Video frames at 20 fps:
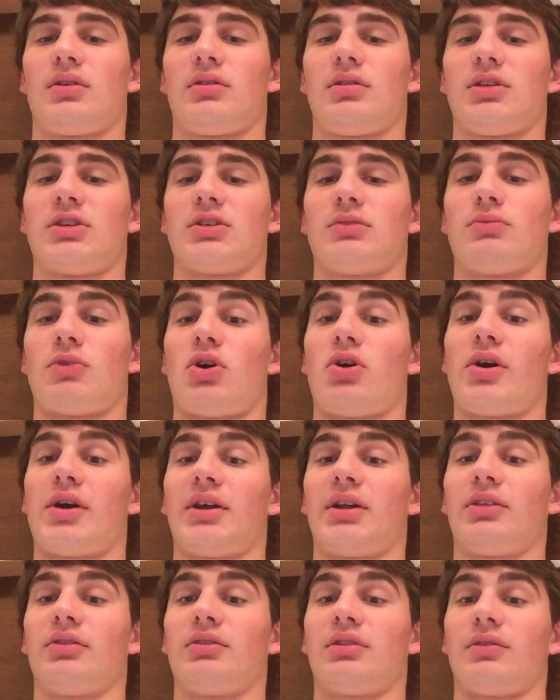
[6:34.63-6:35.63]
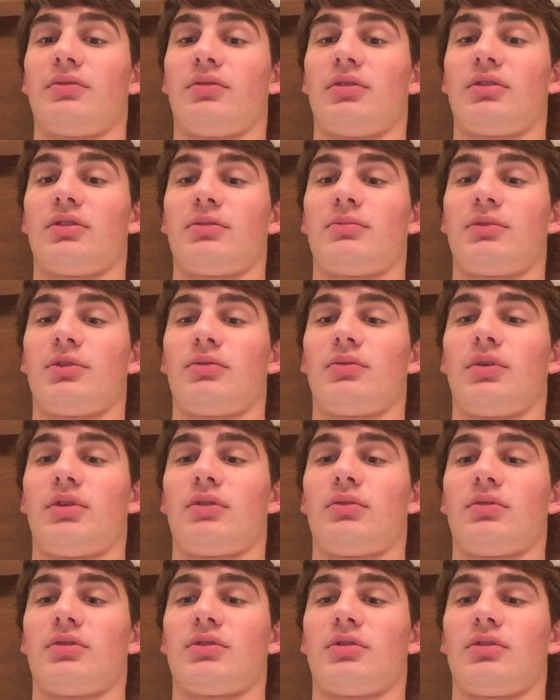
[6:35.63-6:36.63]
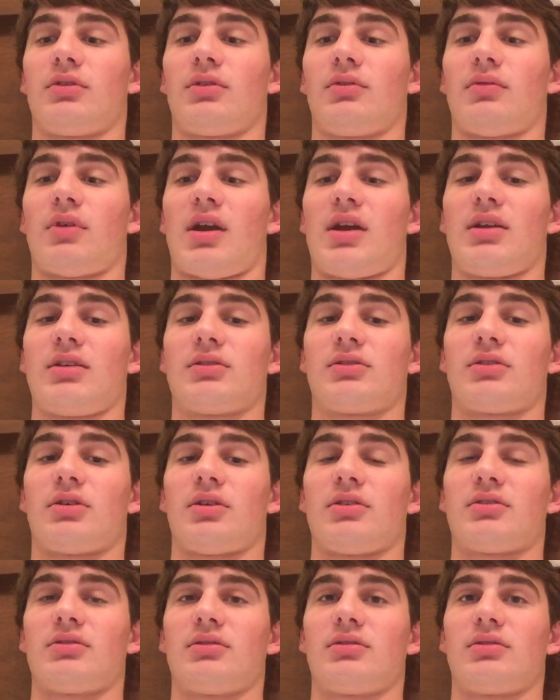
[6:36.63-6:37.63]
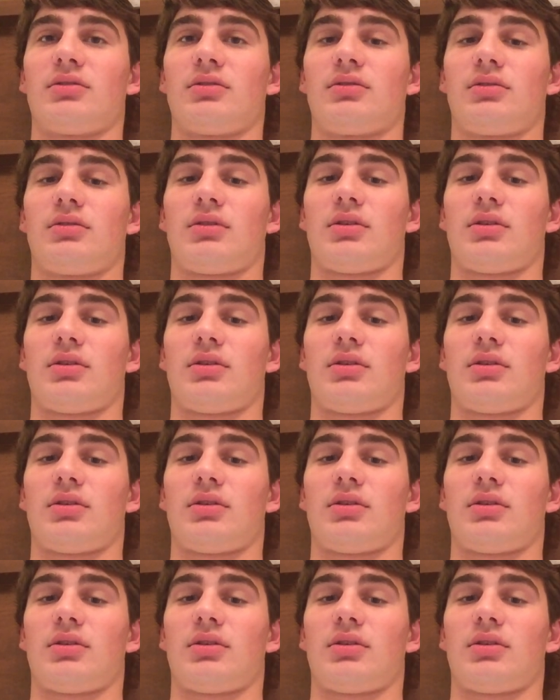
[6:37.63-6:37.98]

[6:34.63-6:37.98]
This small angular difference between the returning rays causes